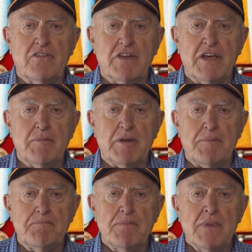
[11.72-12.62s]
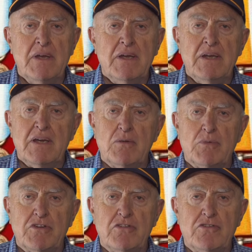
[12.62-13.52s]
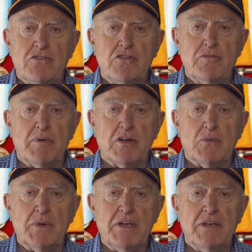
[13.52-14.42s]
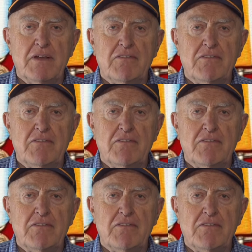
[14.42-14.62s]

of the enemy. It was introduced by Queen